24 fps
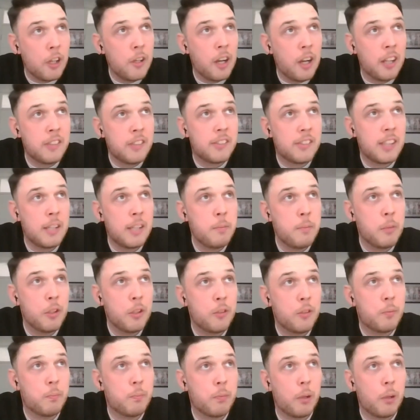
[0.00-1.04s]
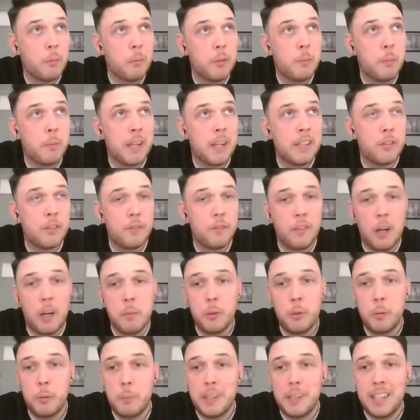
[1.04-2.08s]
I'd say most prominent place to find
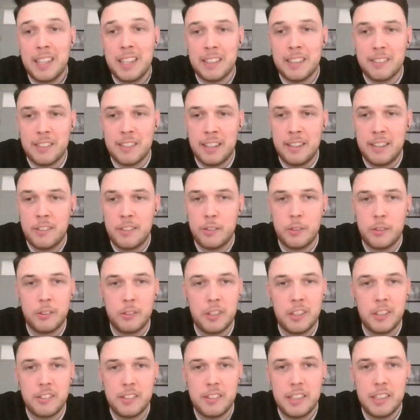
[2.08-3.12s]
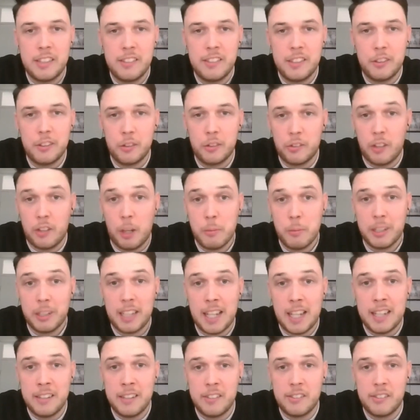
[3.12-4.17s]
me would be LinkedIn. So it's nice and easy, just Simon
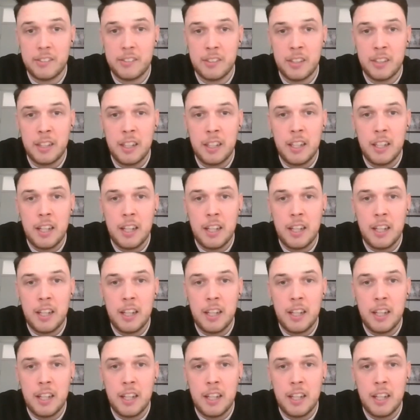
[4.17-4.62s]
Gates.